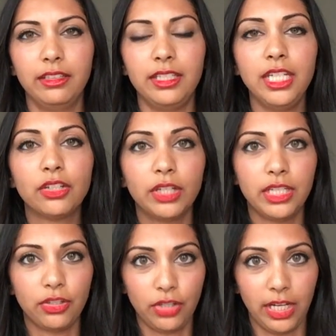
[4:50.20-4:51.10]

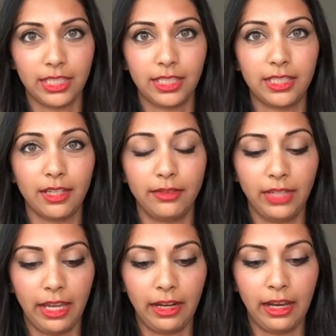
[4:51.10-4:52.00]
decrease your chances of
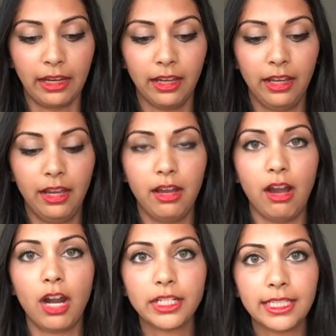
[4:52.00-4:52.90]
getting
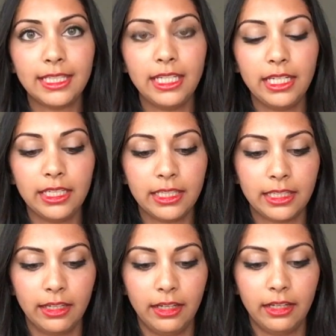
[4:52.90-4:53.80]
heart
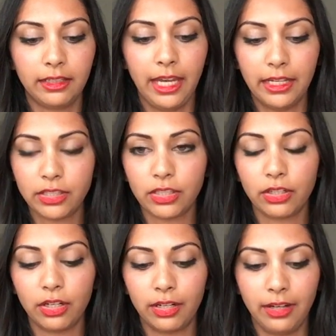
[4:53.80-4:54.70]
disease,
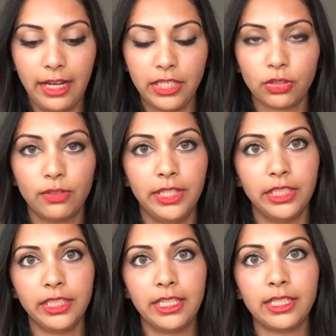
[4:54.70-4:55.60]
cancer, any sort of
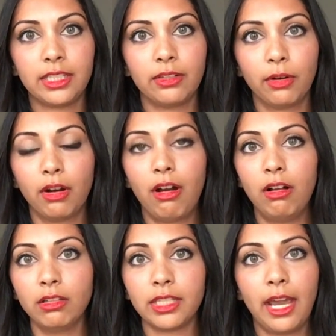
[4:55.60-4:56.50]
illness, or
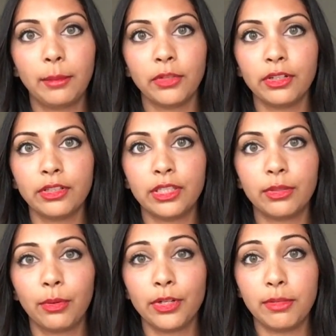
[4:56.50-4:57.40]
Alzheimer's
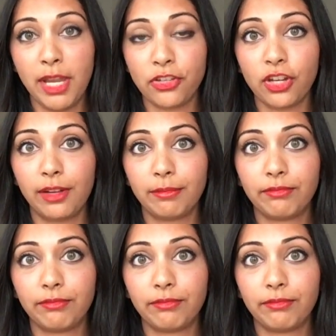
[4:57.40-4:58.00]
or dementia.